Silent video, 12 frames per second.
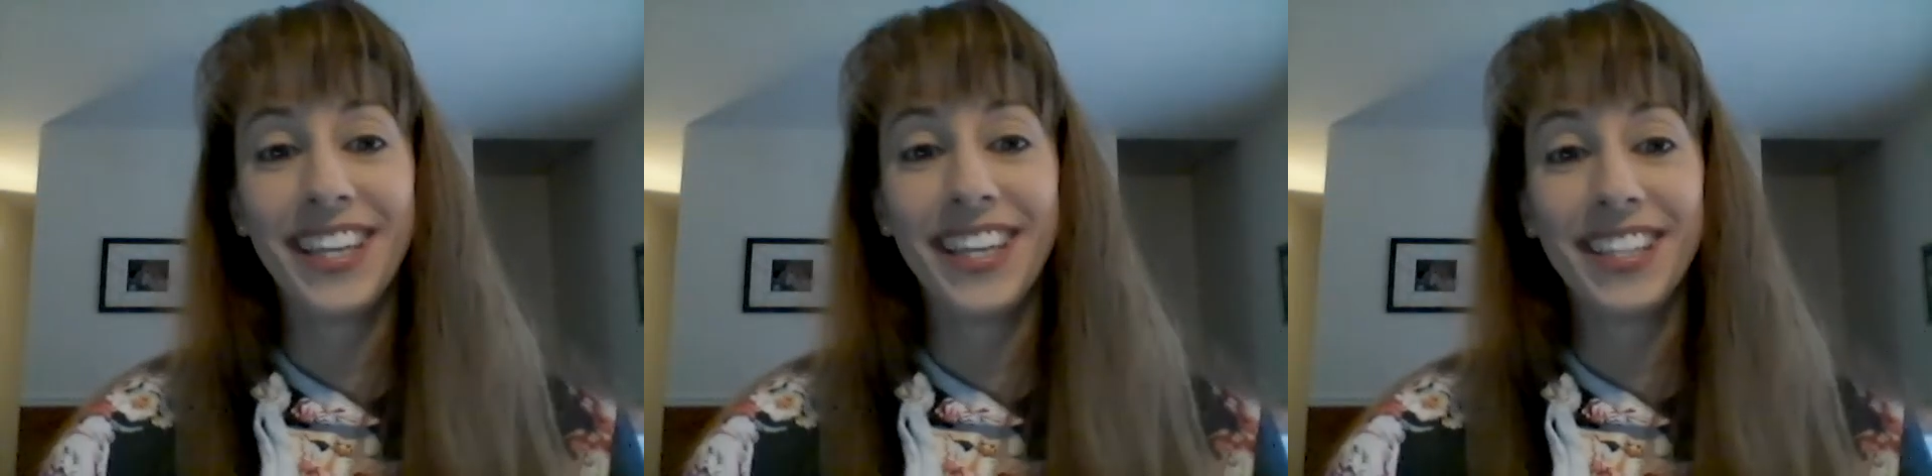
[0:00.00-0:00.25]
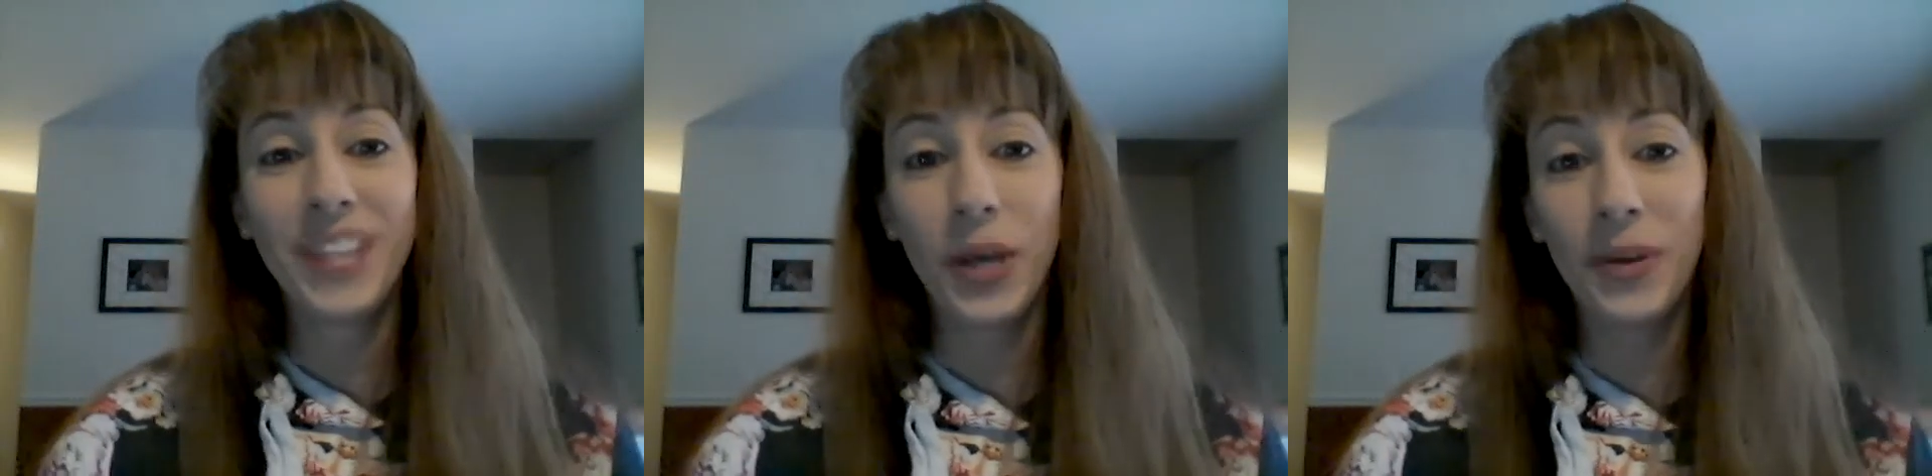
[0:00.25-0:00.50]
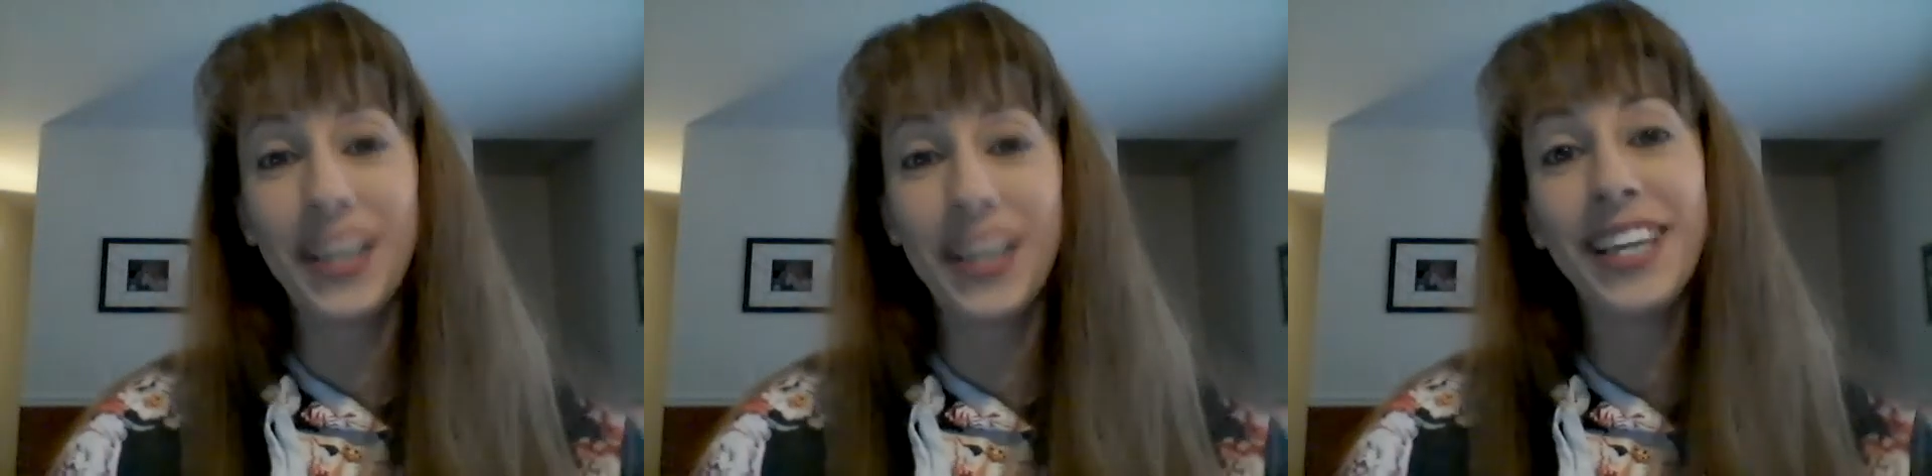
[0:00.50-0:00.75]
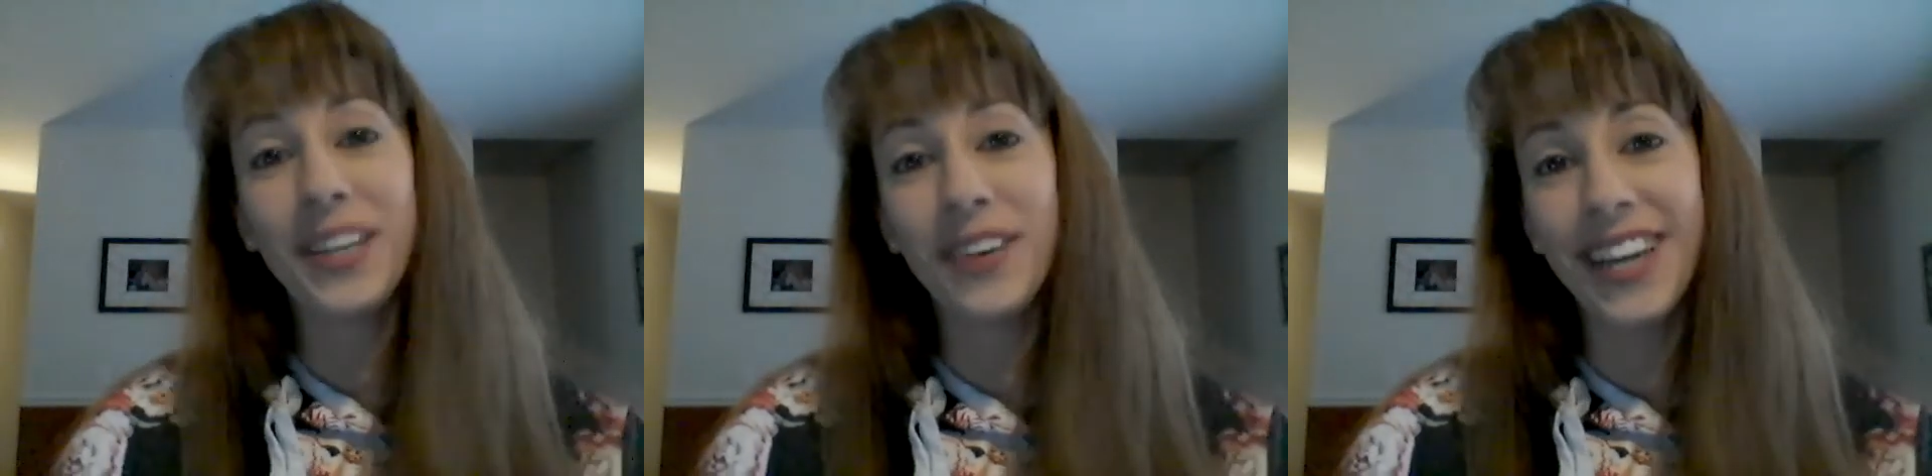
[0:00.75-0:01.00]
So
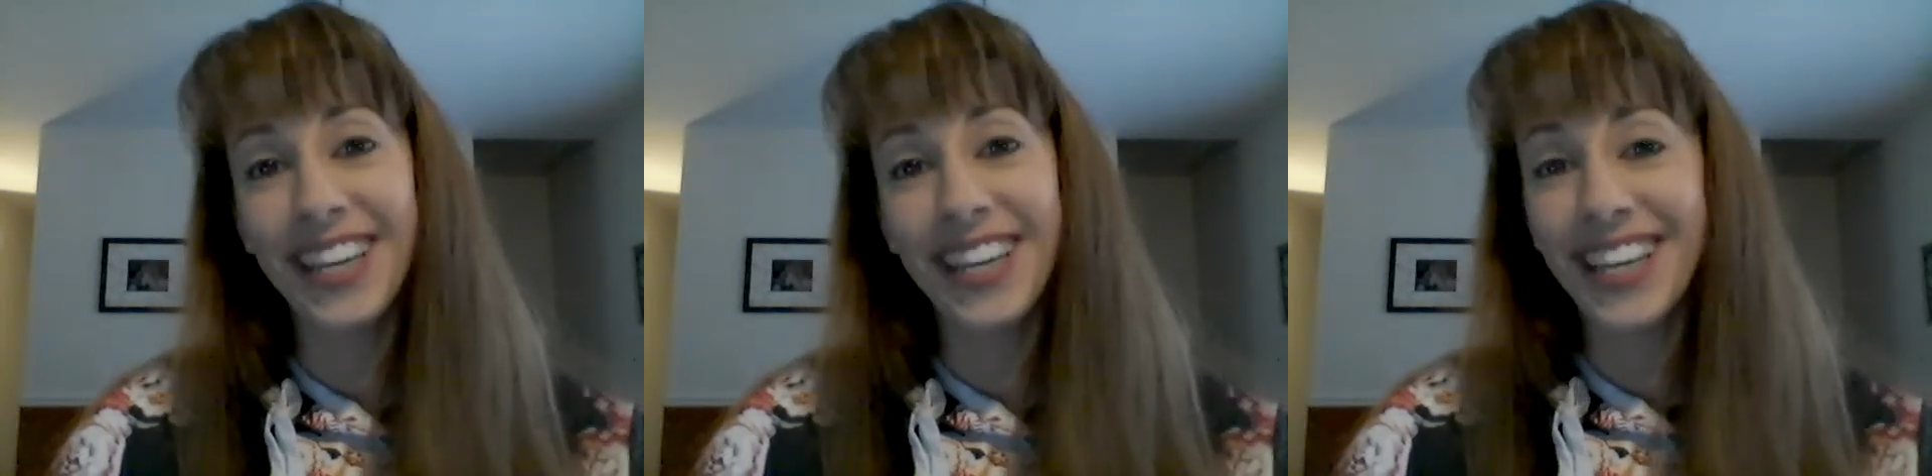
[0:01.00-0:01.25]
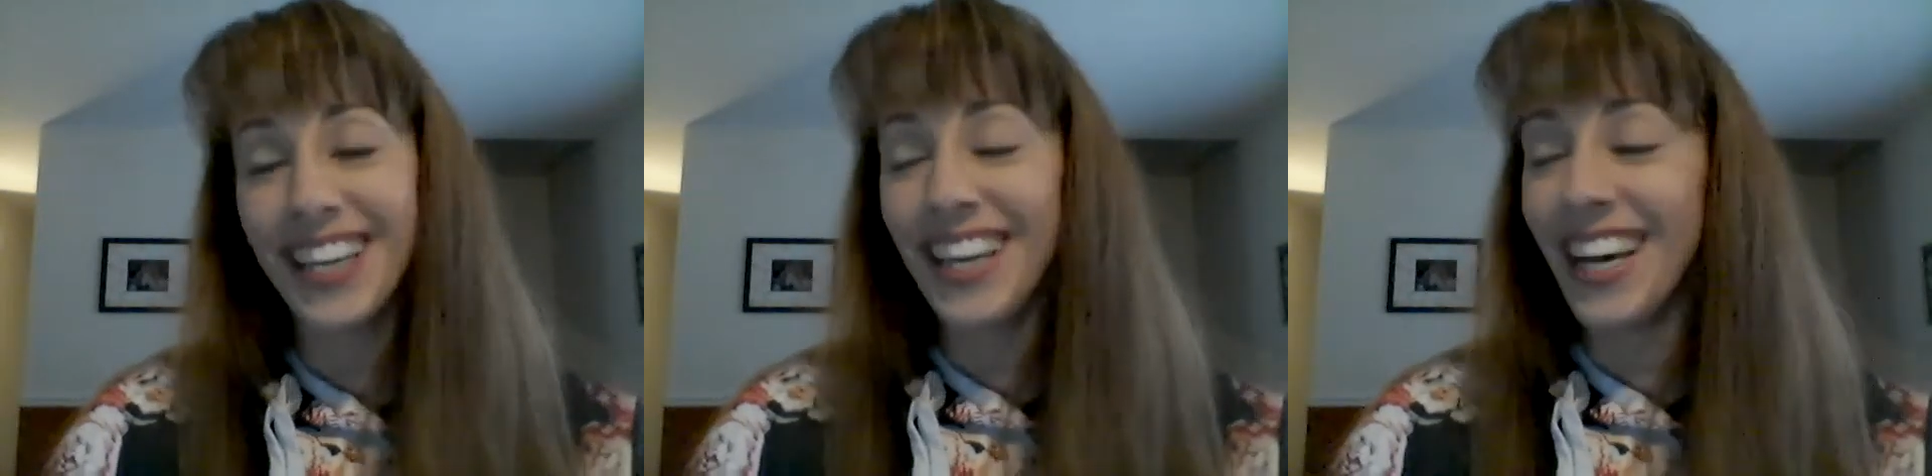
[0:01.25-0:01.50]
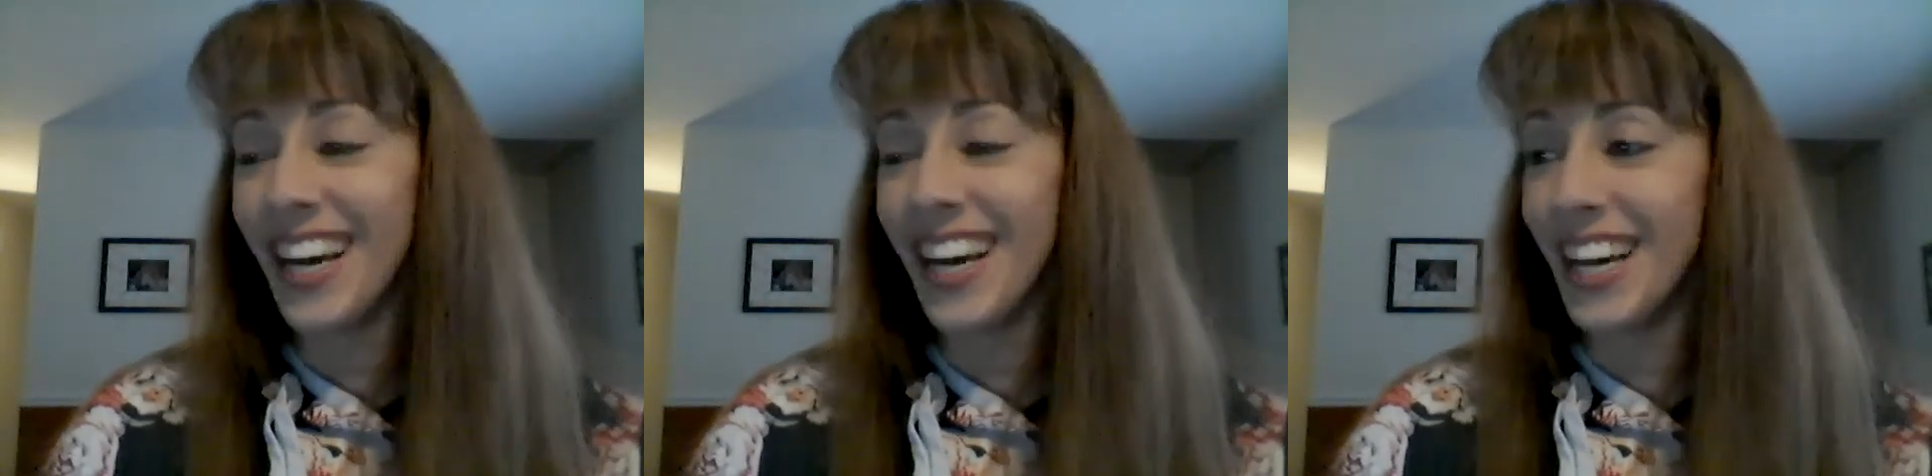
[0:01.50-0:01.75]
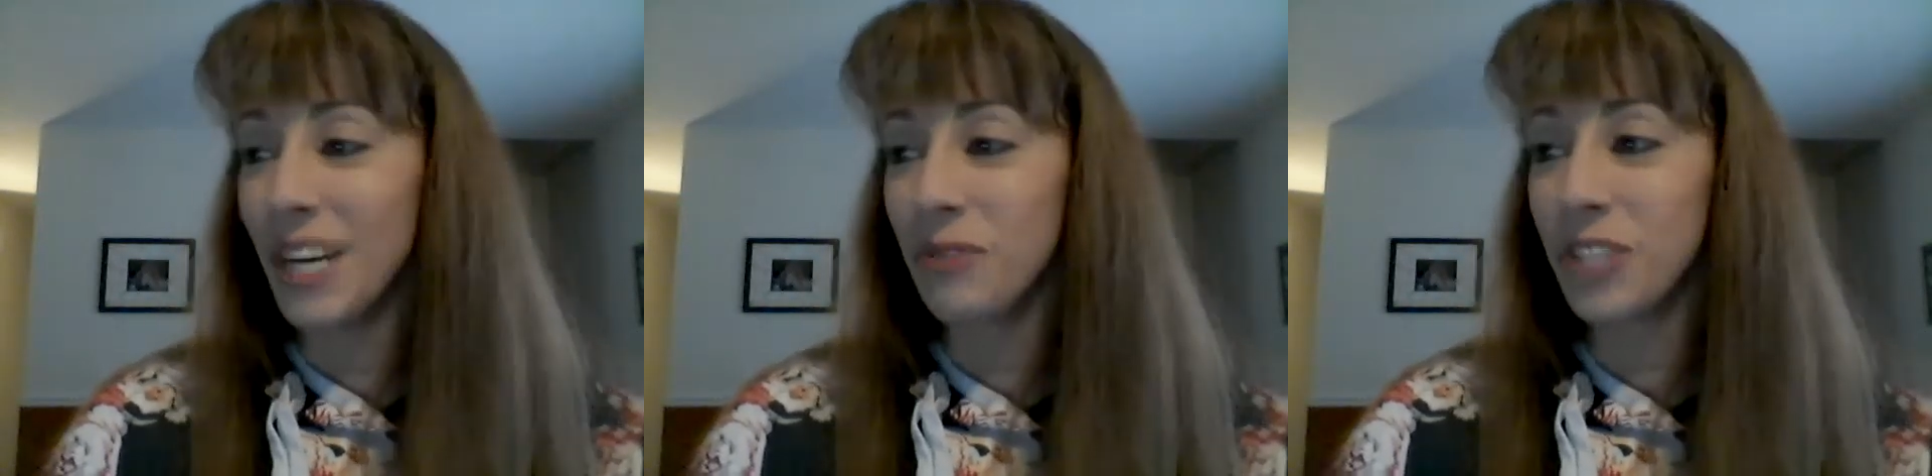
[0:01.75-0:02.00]
anyway,
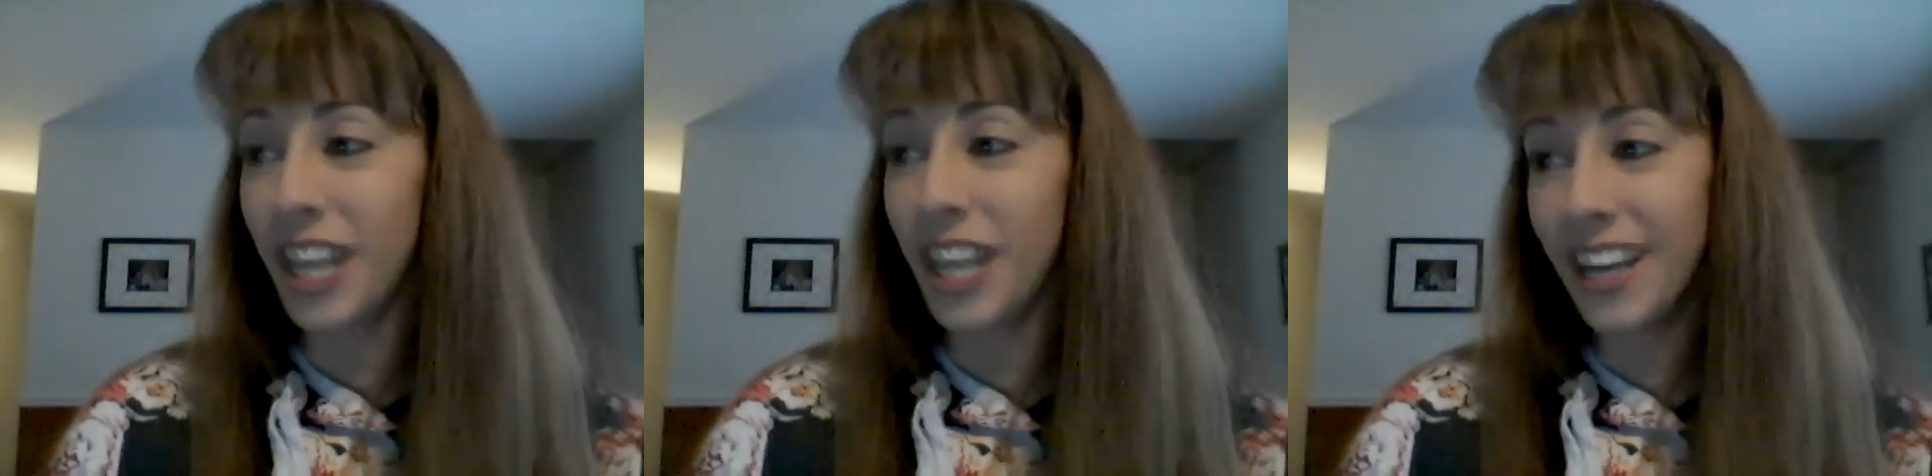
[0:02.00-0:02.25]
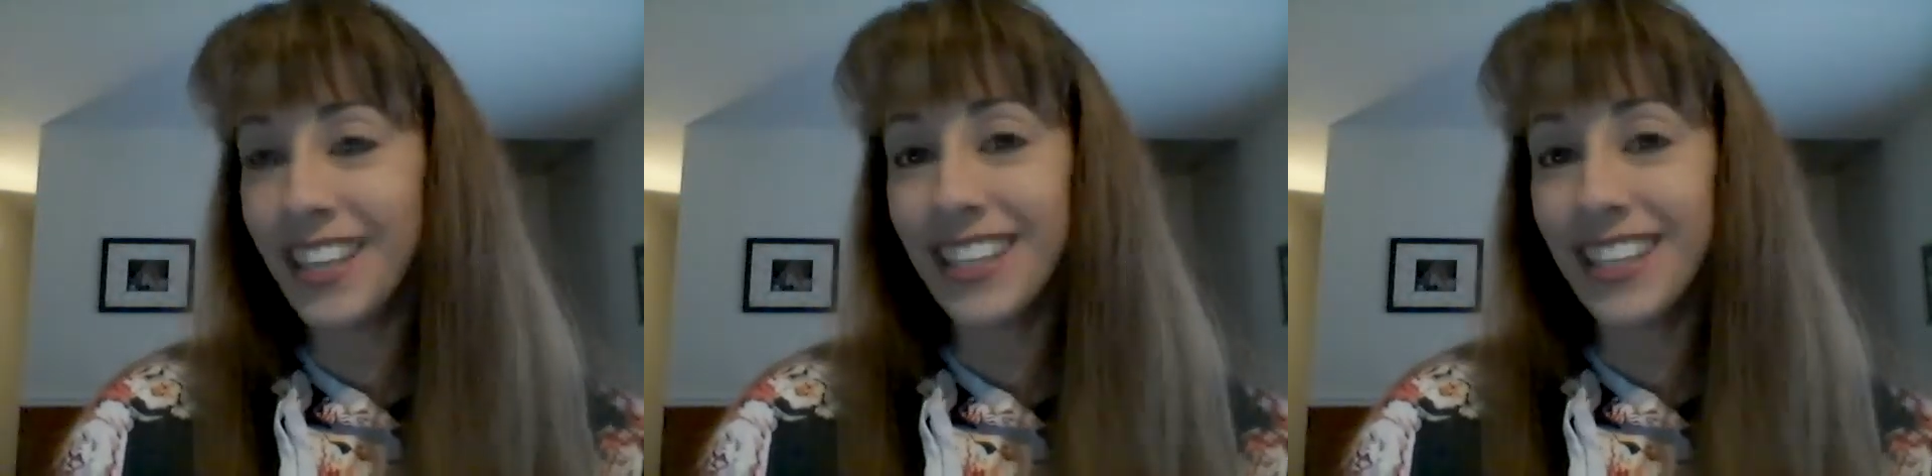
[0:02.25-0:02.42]
China